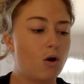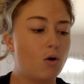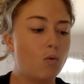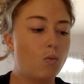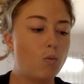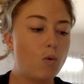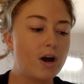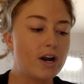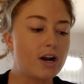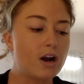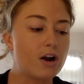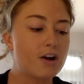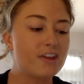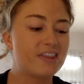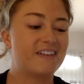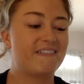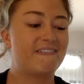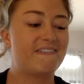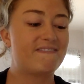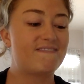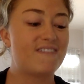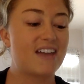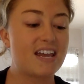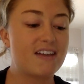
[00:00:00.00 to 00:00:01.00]
What are the
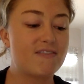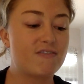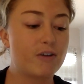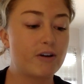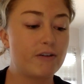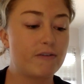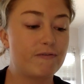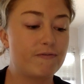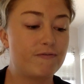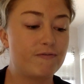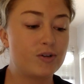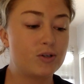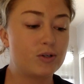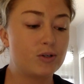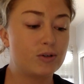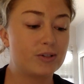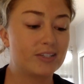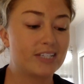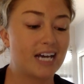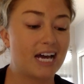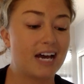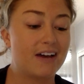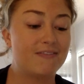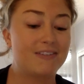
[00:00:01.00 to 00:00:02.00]
favorite
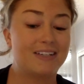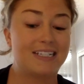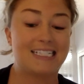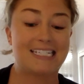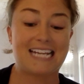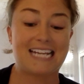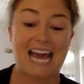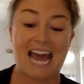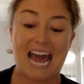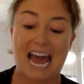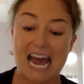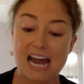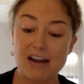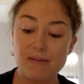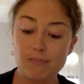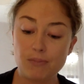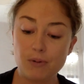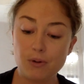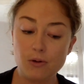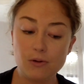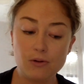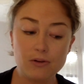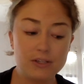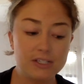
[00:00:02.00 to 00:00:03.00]
foods of
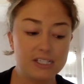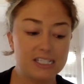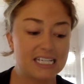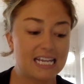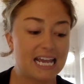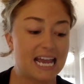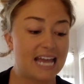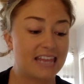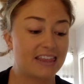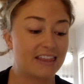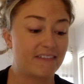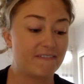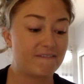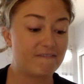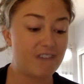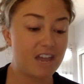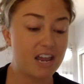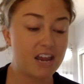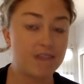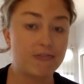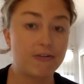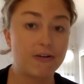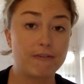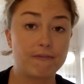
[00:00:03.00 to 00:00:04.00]
tadpoles and the
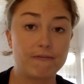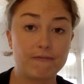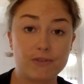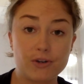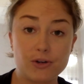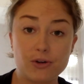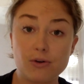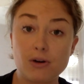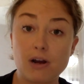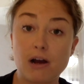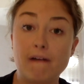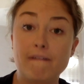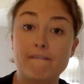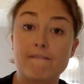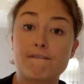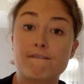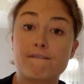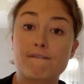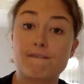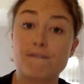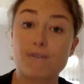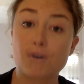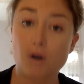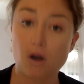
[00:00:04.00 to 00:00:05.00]
favorite food of
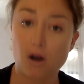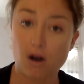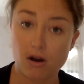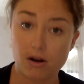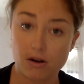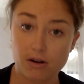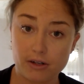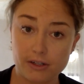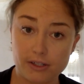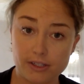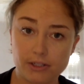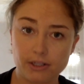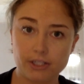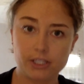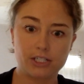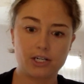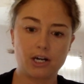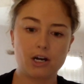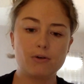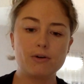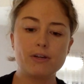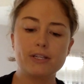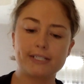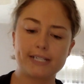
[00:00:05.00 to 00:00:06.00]
frogs? Let's
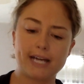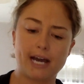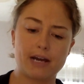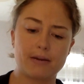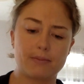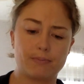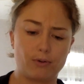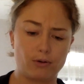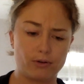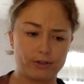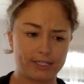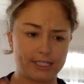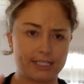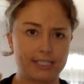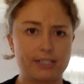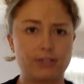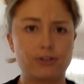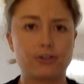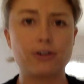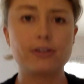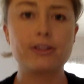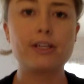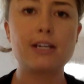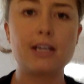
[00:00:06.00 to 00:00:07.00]
start with tadpoles. Let's
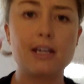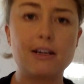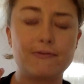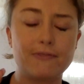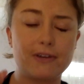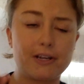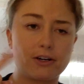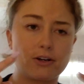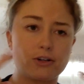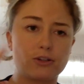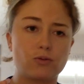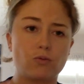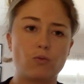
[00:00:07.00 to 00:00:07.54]
use our thinking fingers.